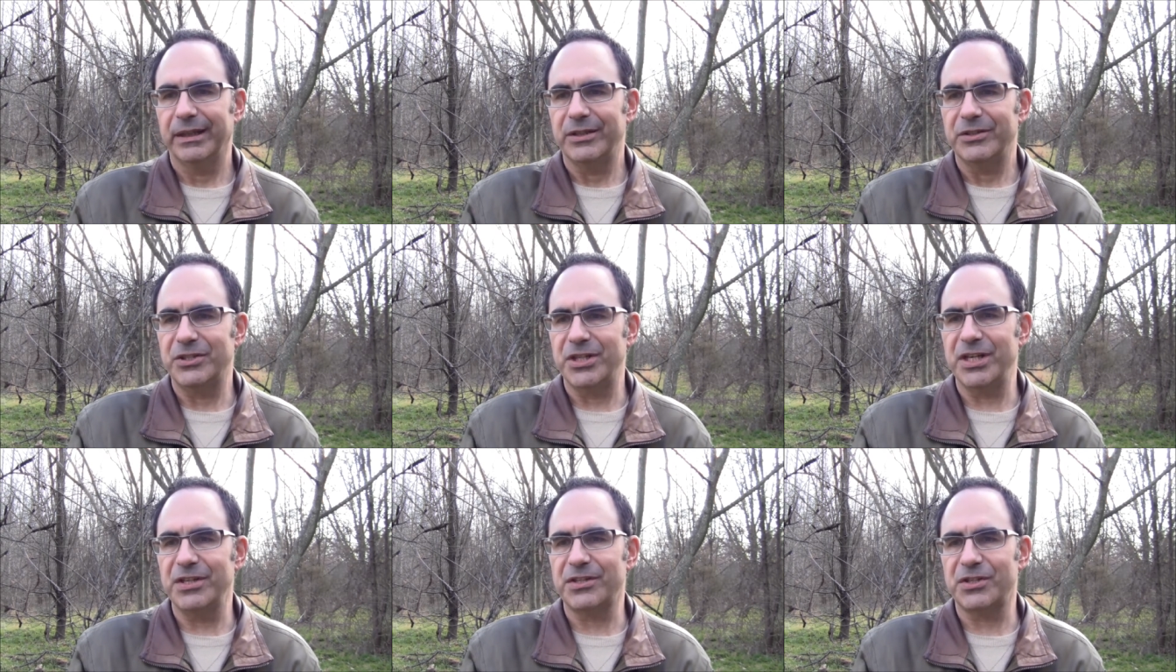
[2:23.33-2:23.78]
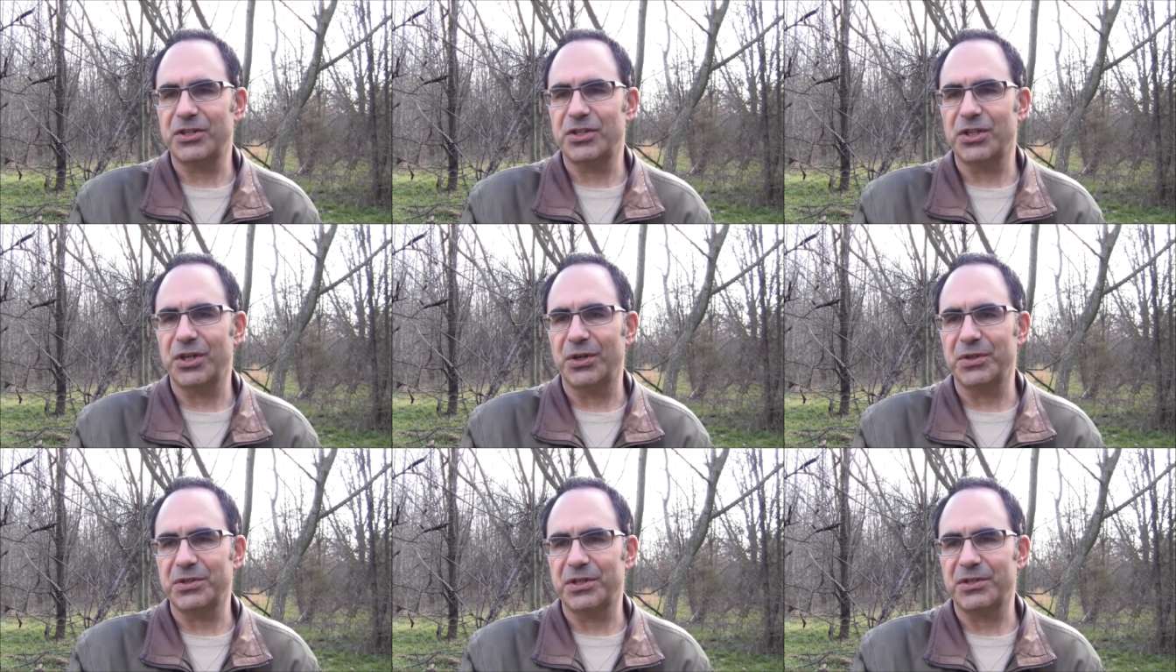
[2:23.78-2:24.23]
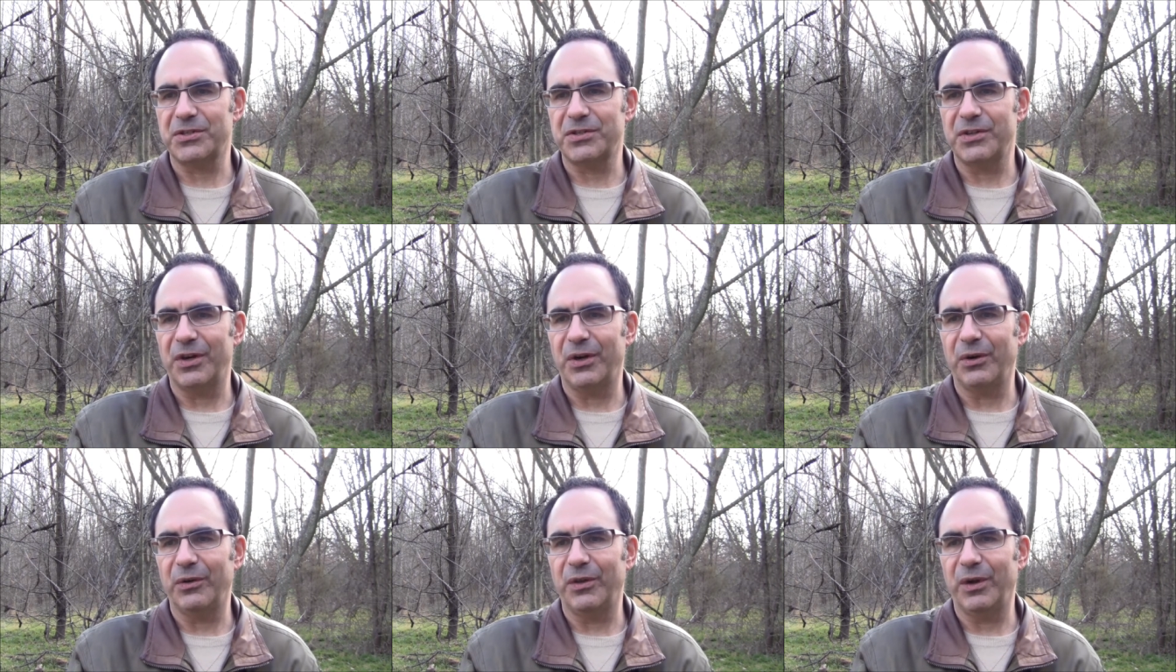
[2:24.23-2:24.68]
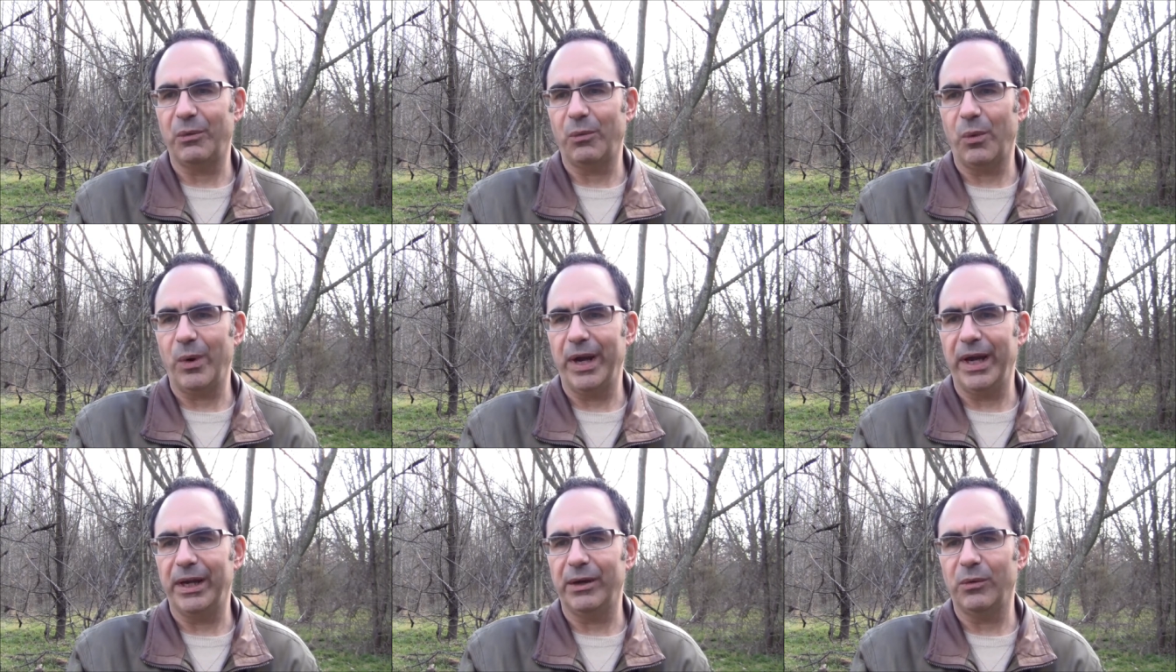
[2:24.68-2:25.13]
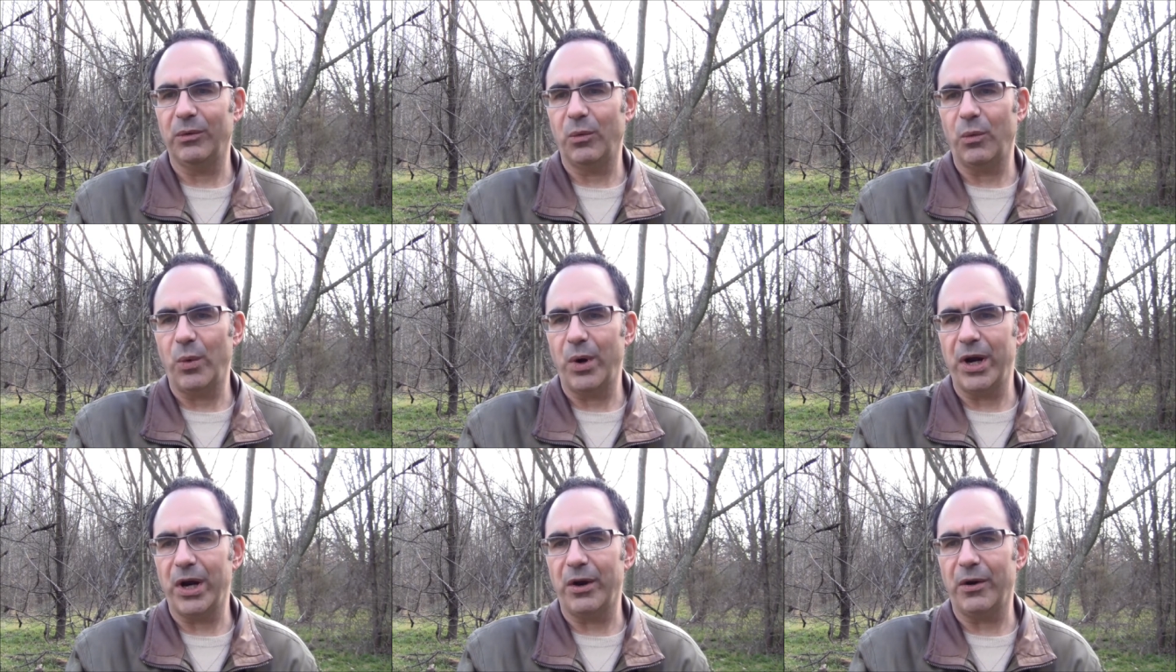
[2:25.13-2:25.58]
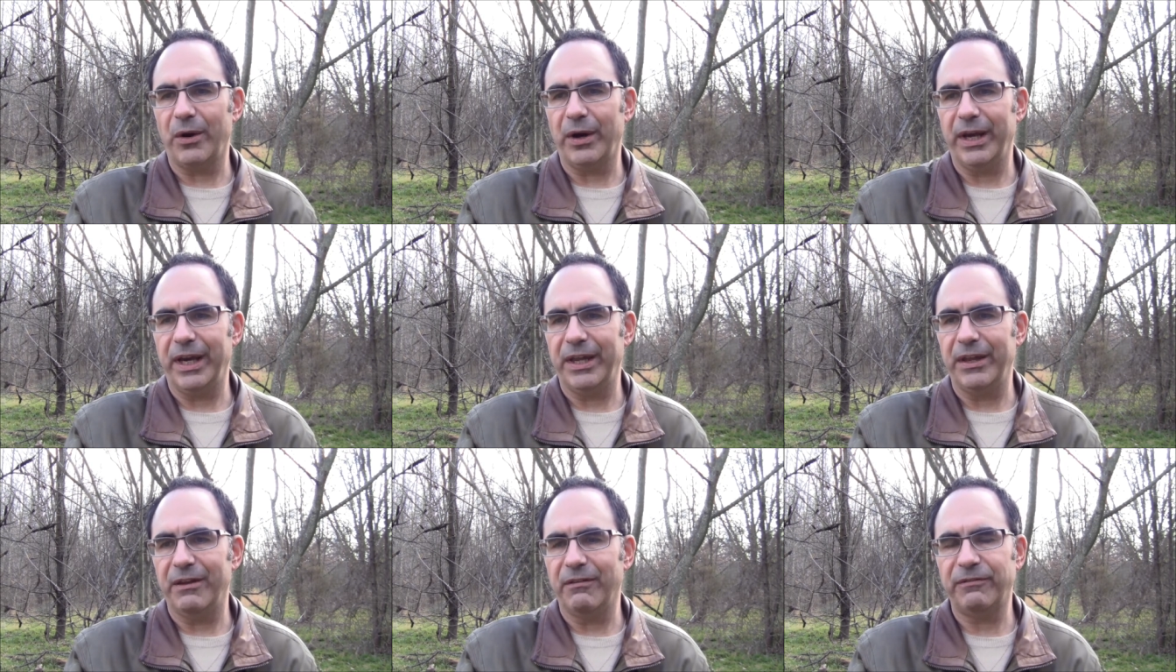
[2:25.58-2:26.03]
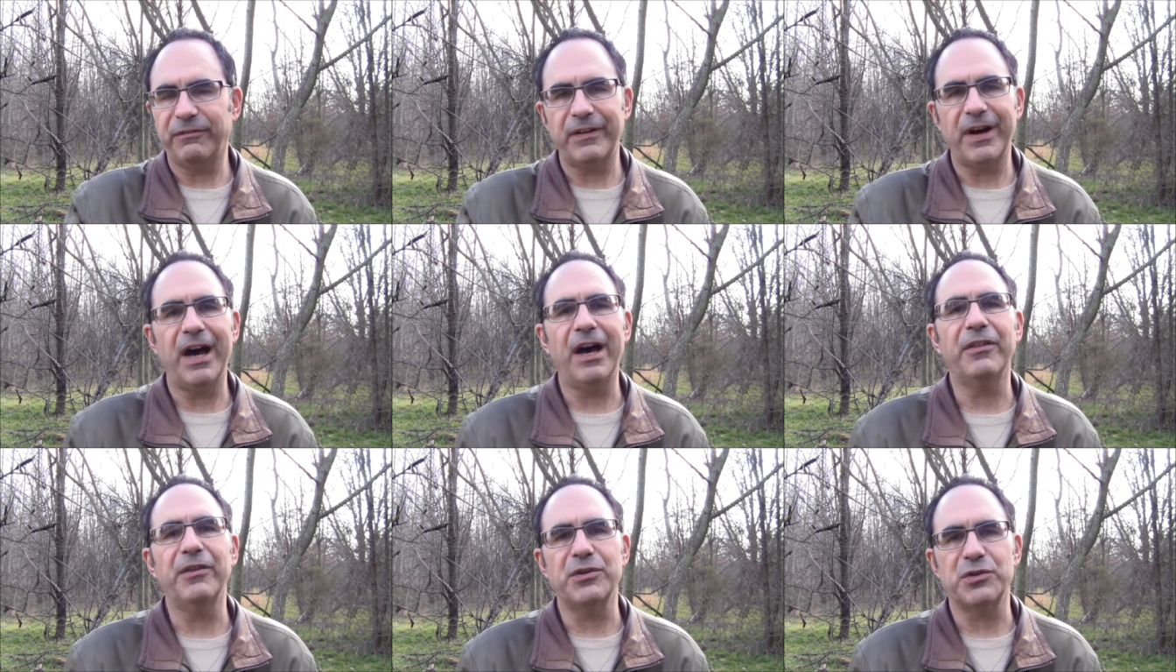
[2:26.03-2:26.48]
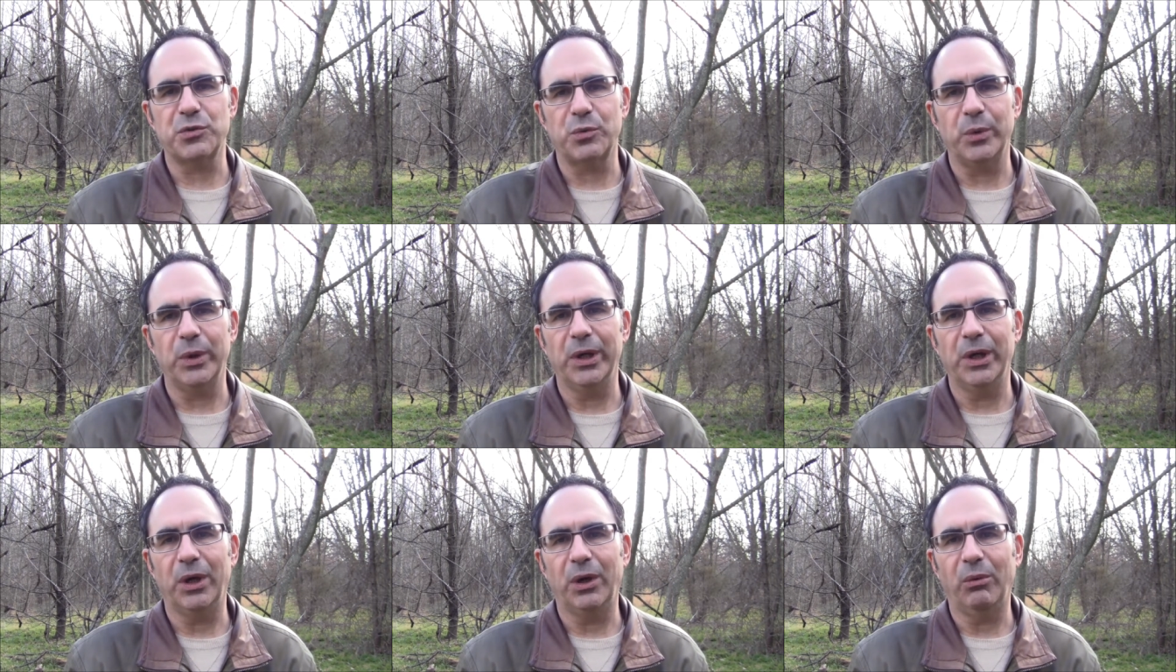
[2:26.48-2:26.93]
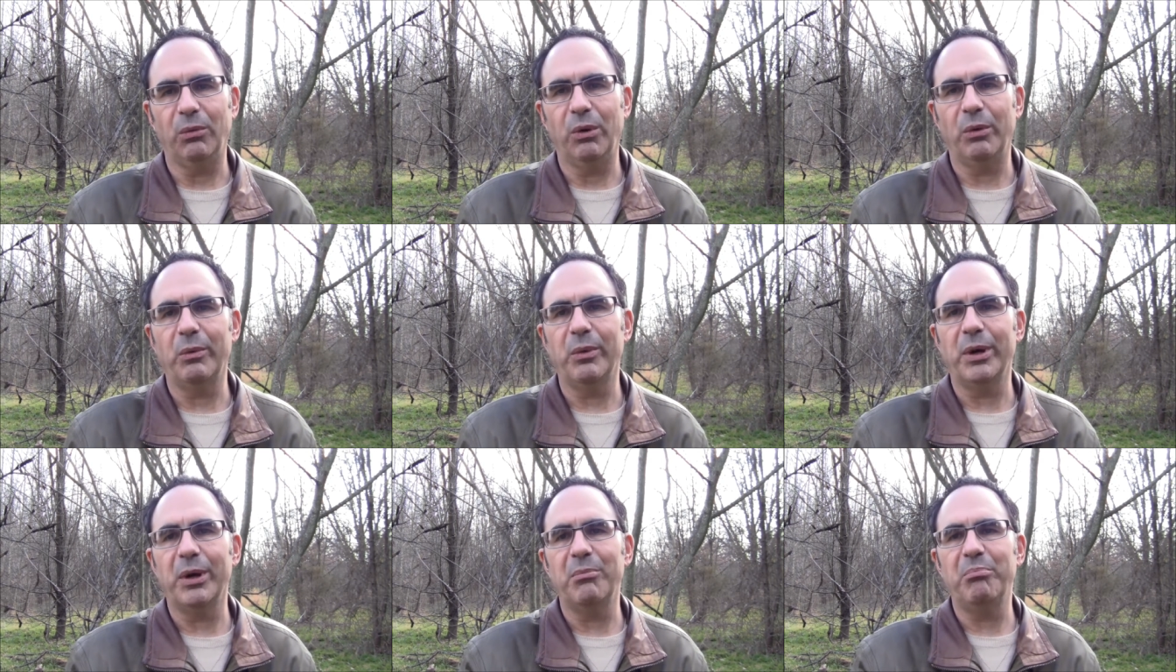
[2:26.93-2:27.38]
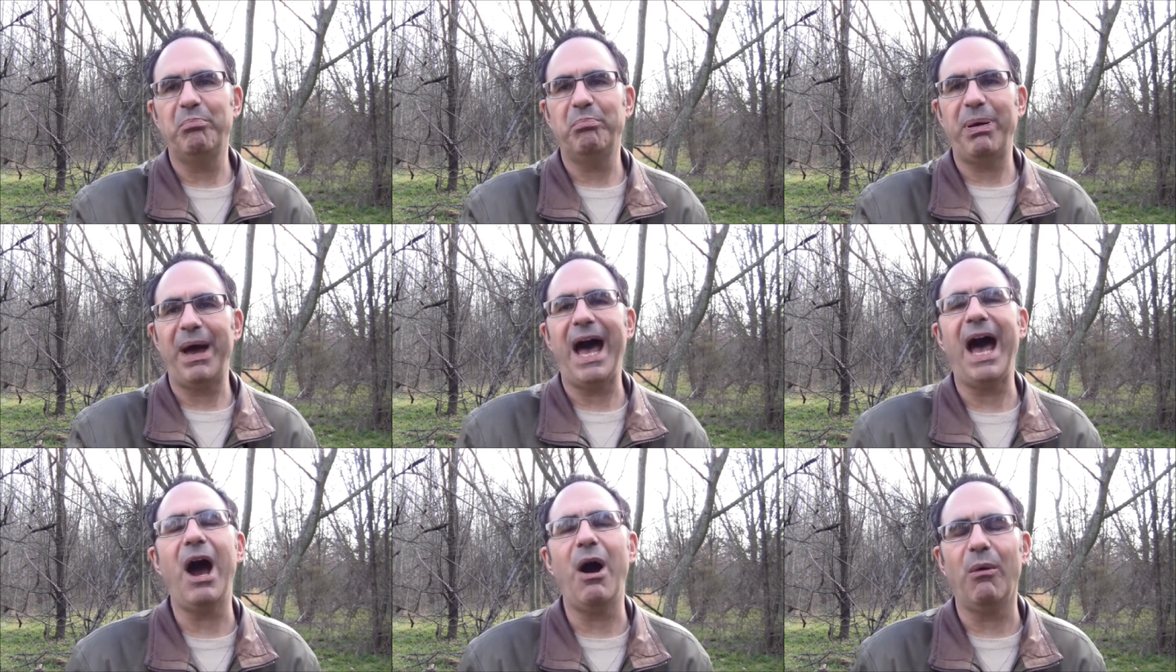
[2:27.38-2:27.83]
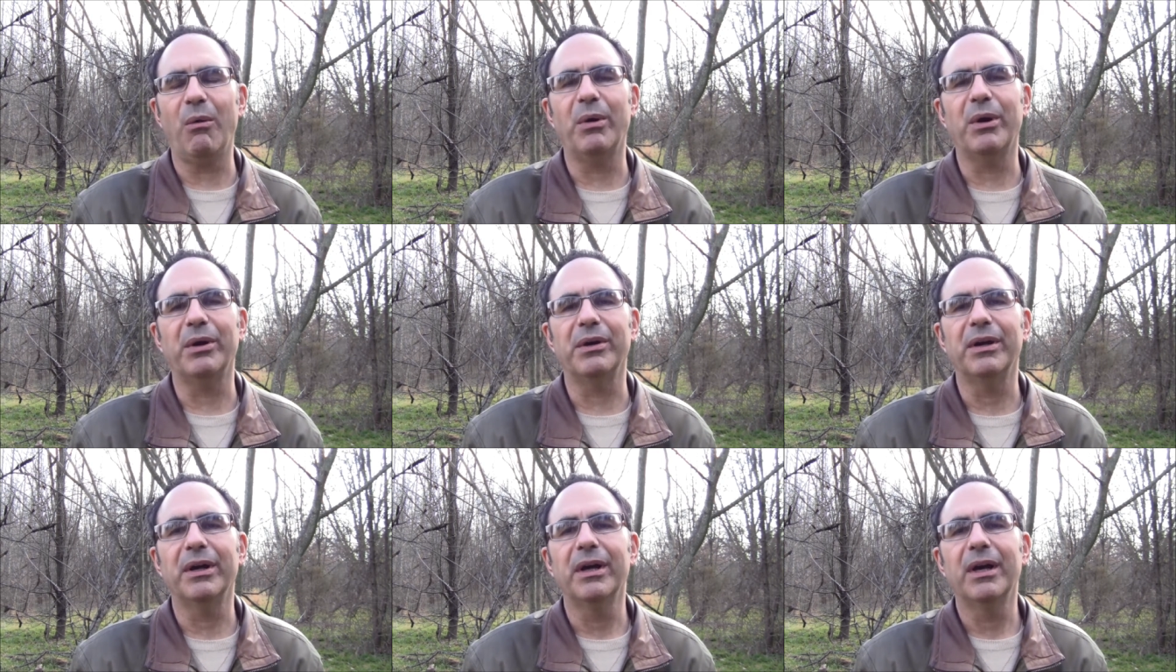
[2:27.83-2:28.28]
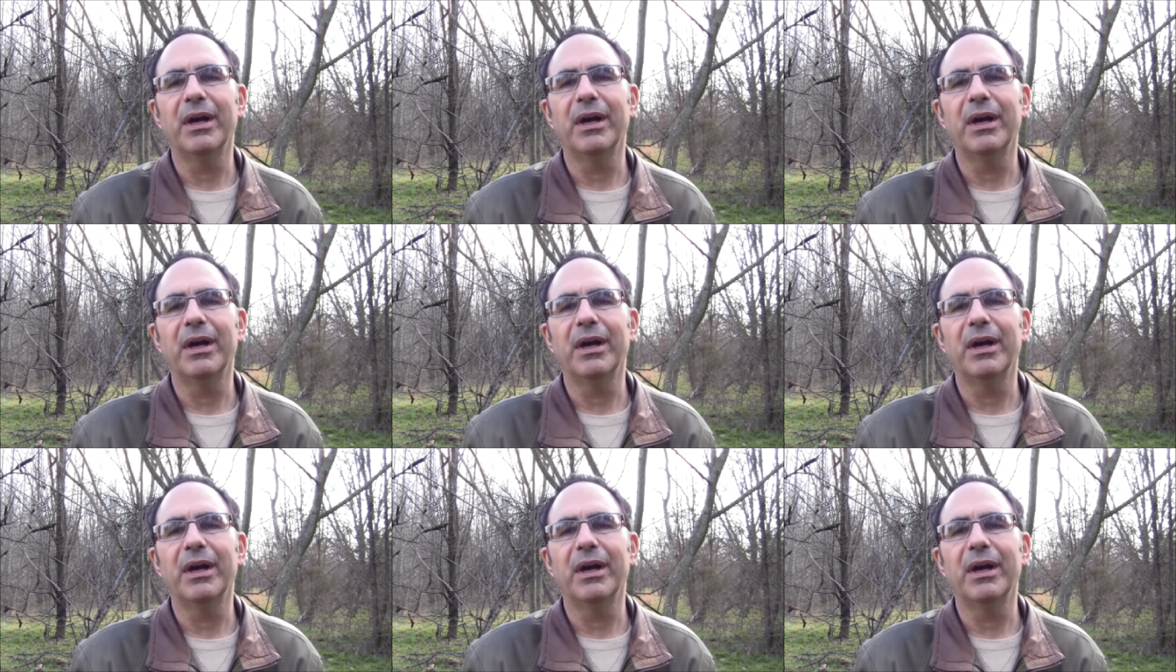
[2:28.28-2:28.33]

Jesus shows us, though, that when we're in the Father's will, when we're empowered